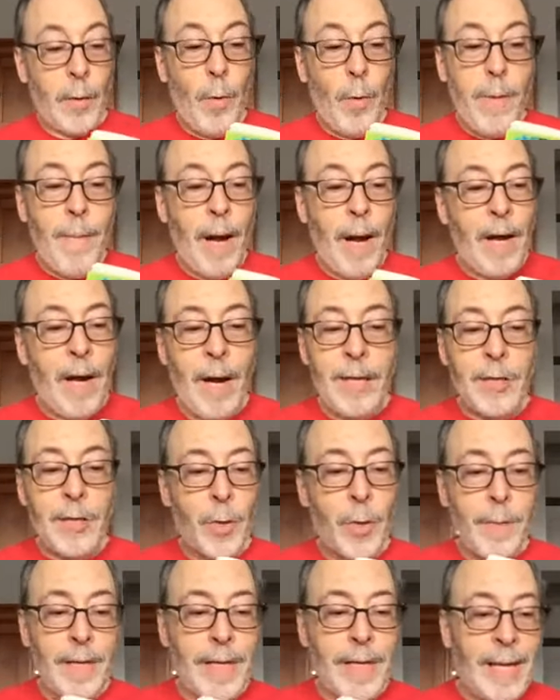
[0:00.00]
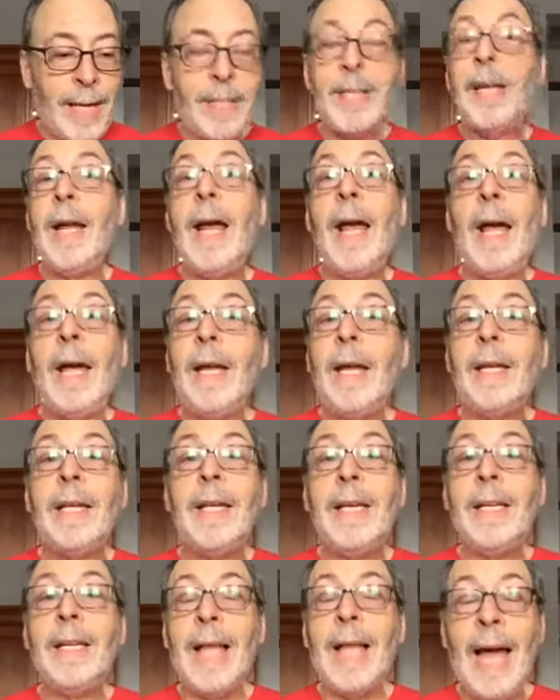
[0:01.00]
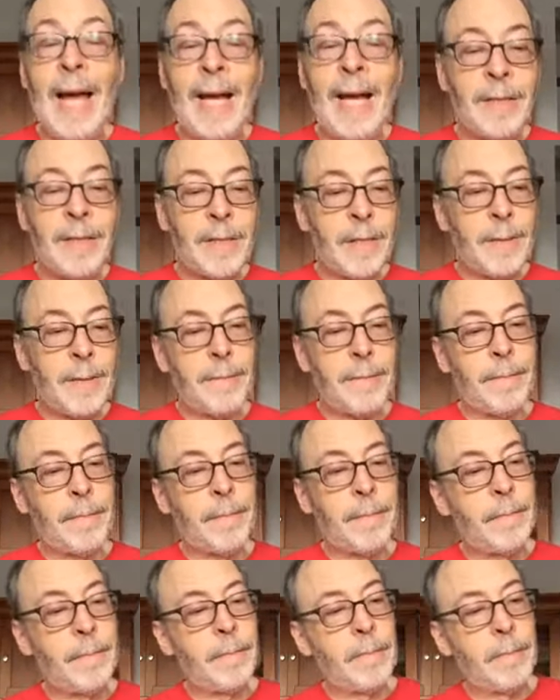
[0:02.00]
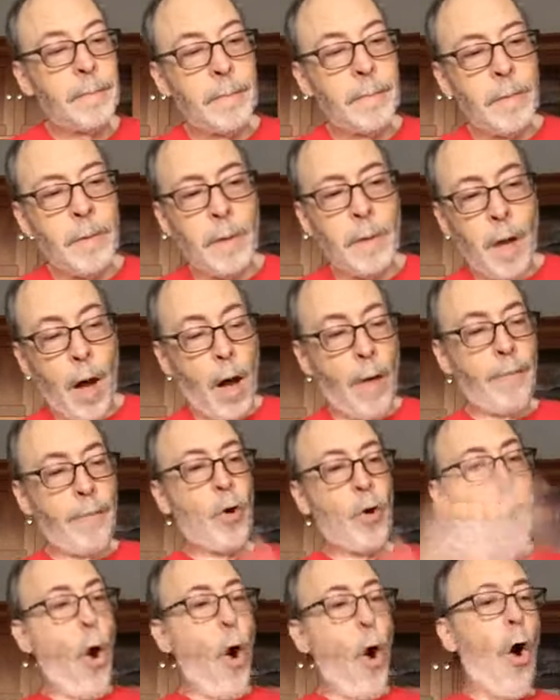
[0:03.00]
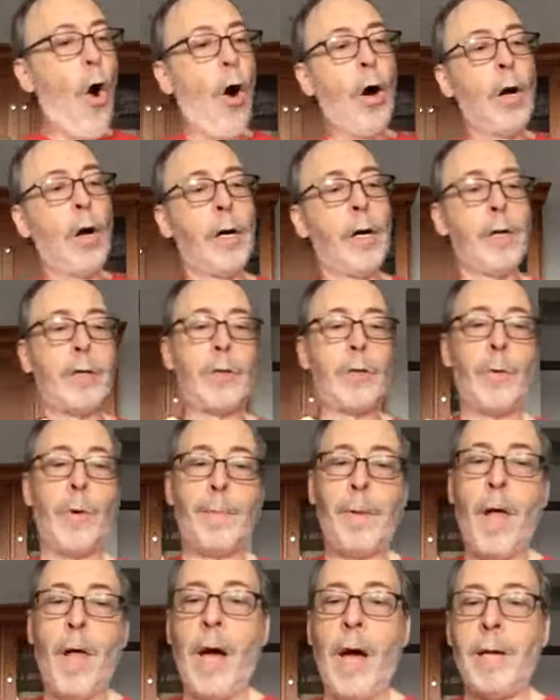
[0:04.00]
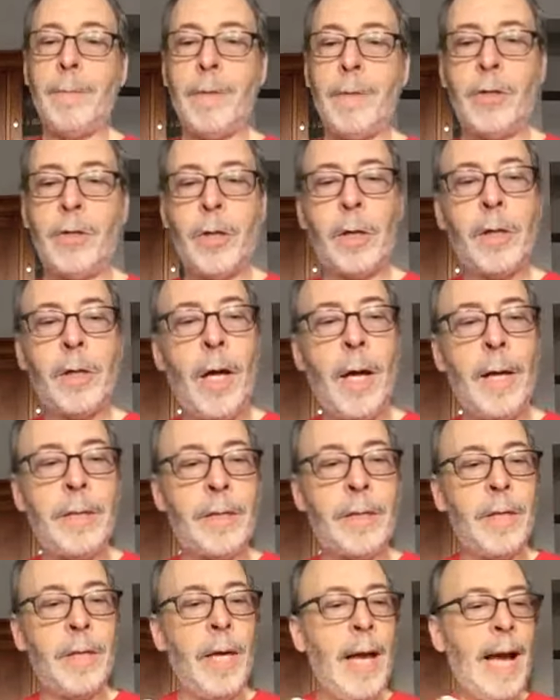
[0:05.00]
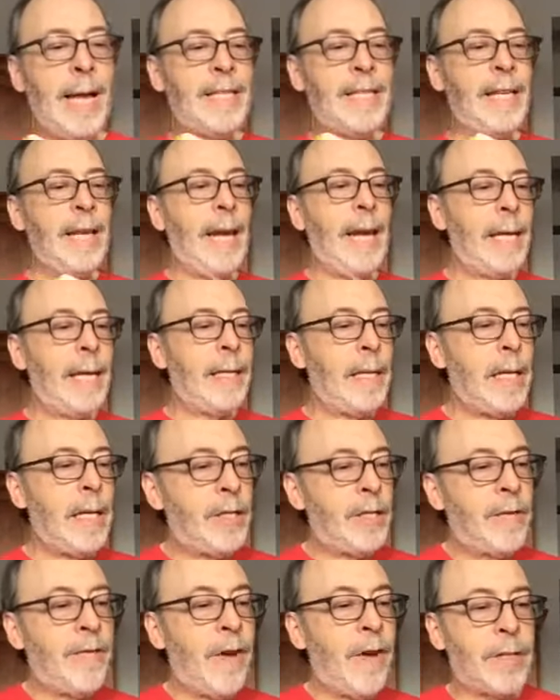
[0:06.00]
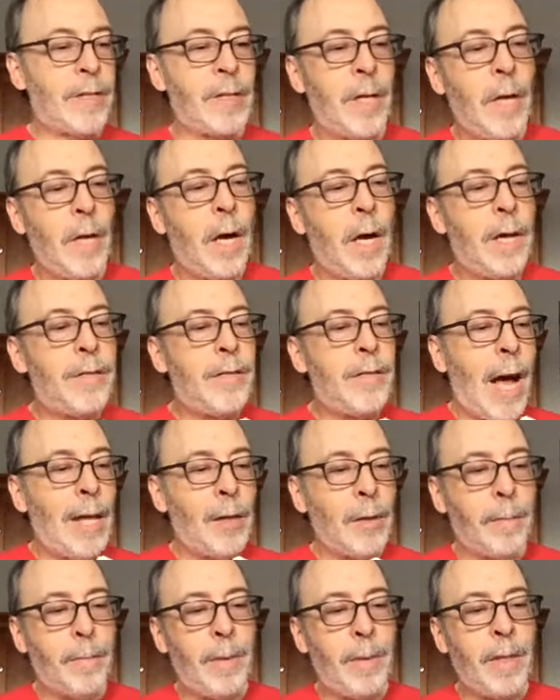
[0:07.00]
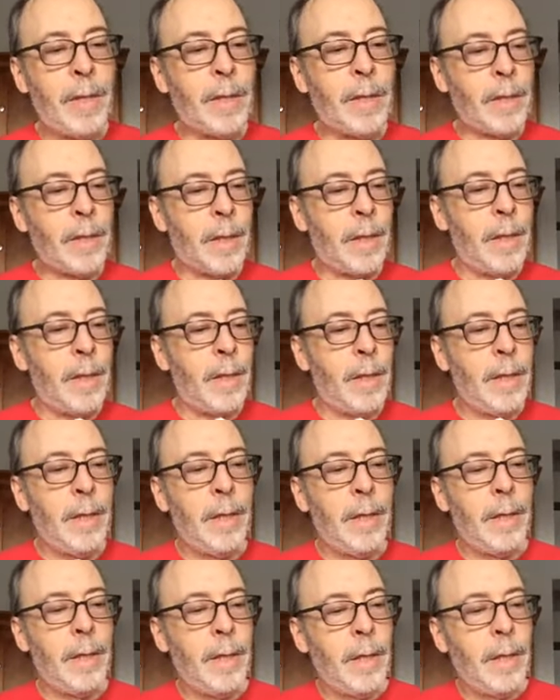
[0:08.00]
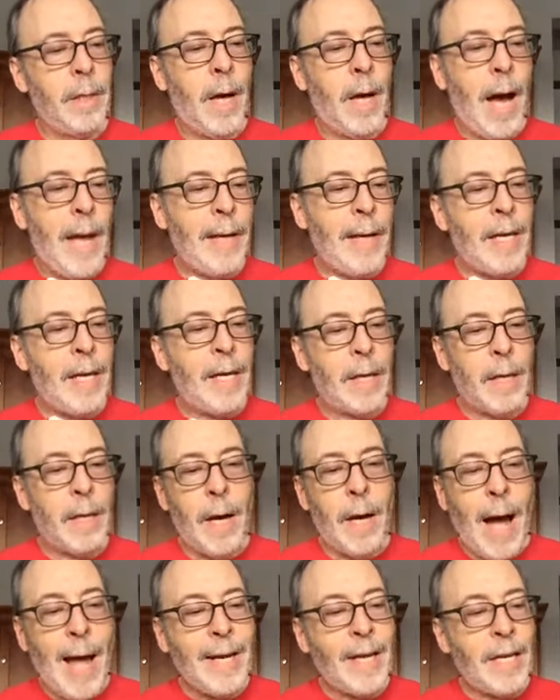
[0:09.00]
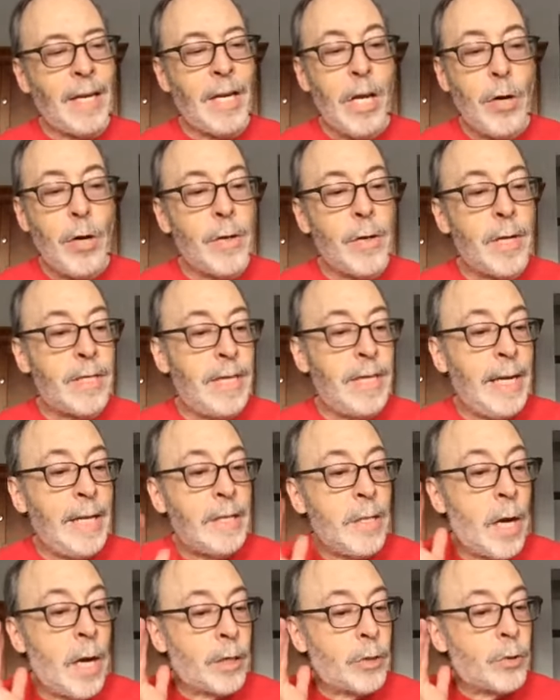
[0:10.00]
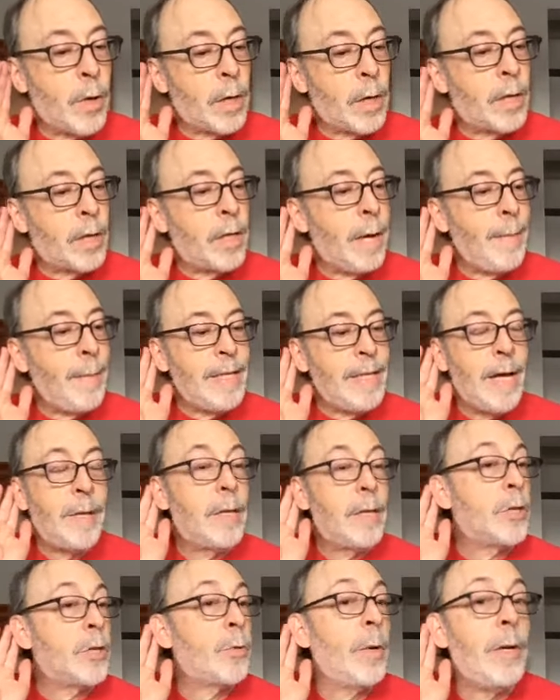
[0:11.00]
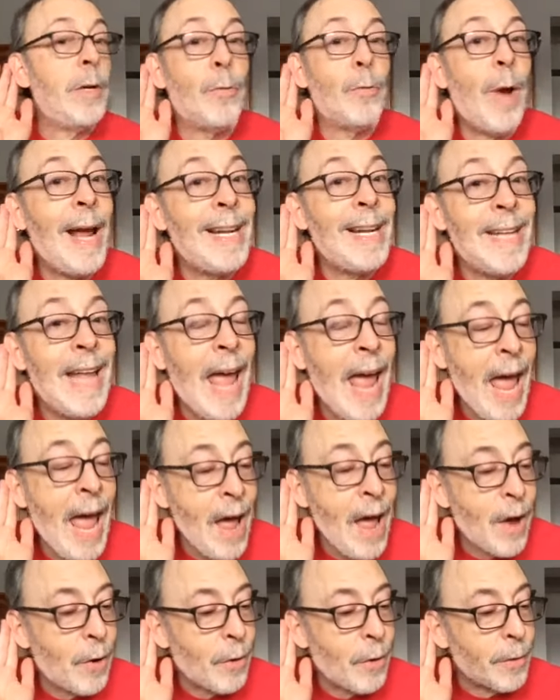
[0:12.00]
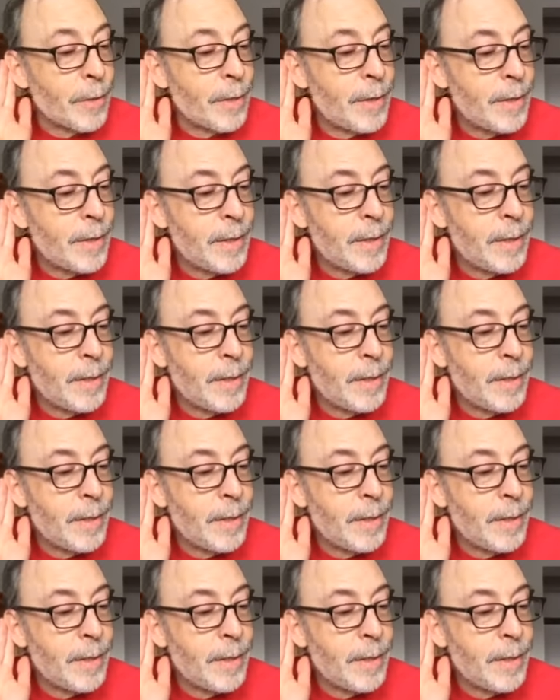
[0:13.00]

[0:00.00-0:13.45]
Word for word: Can we buy ice cream again today? Neil asked. Of course, replied Mr. Klutz as he handed each of us a dollar bill. I can I can hear the ding-dong truck coming down the street right now.